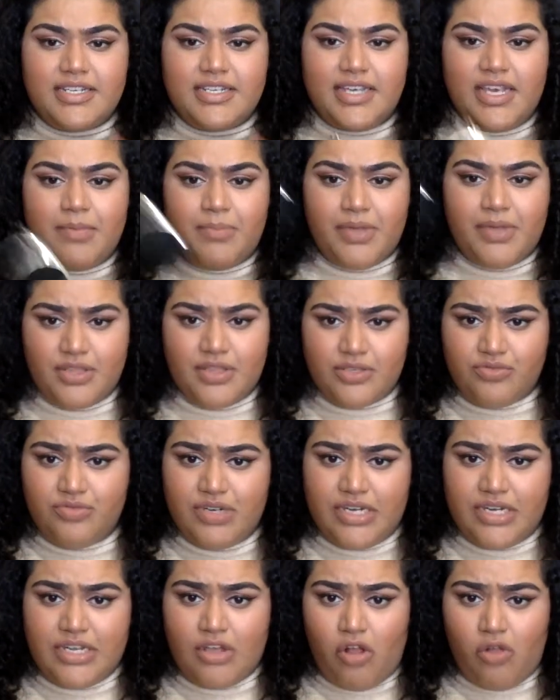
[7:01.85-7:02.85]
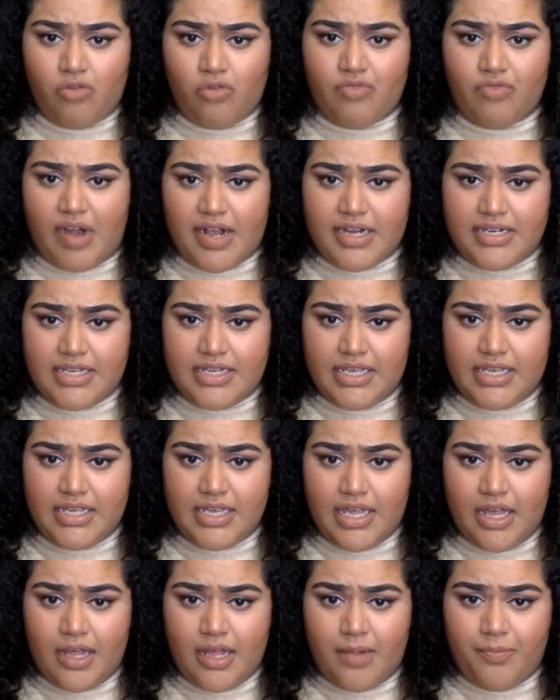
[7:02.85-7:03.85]
to keep it in this really old raggedy
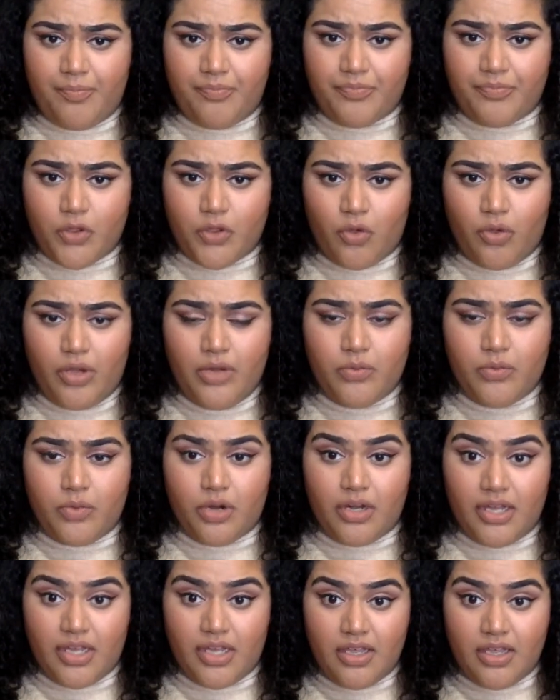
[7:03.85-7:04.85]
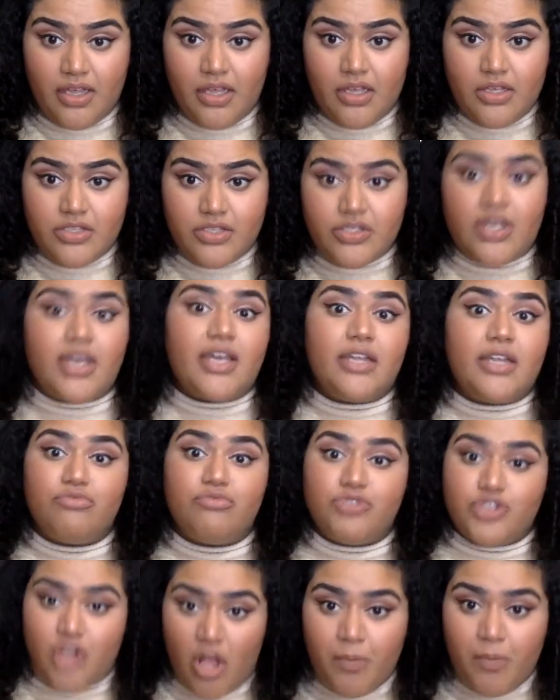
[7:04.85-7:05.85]
um, coin wallet so I can
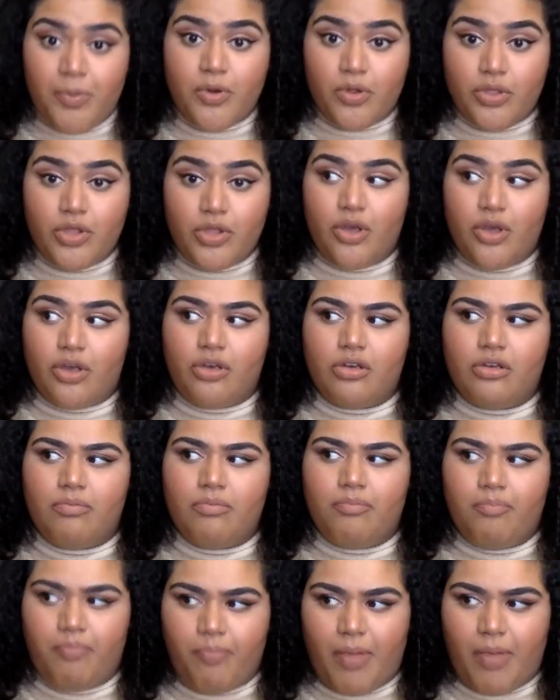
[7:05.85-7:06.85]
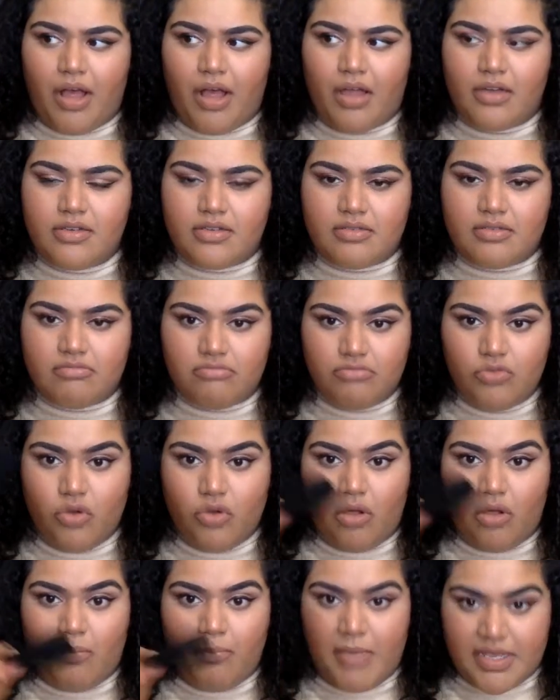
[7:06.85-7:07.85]
sharpen on the go but
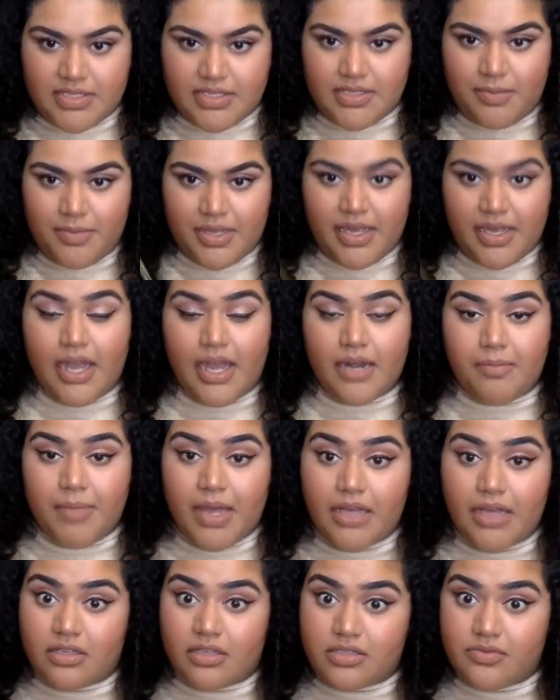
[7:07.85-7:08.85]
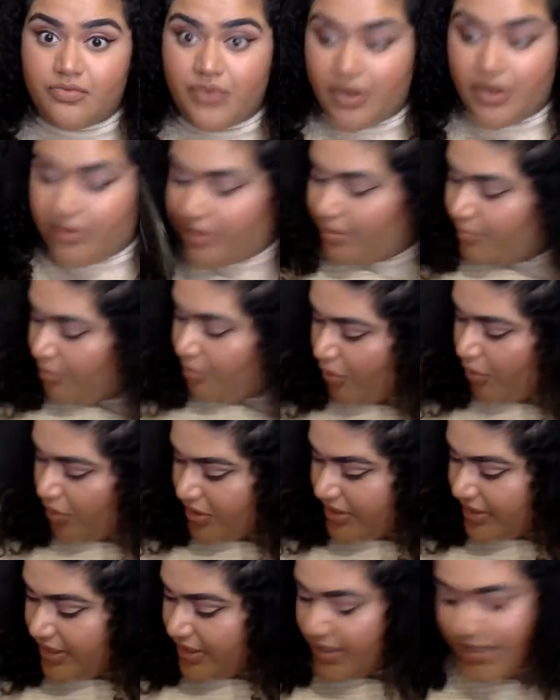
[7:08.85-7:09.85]
not mess up my handbag. That's very
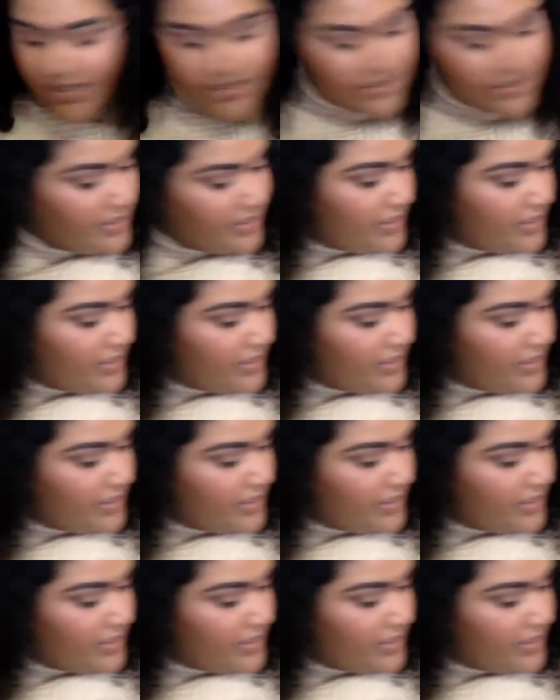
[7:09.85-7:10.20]
important.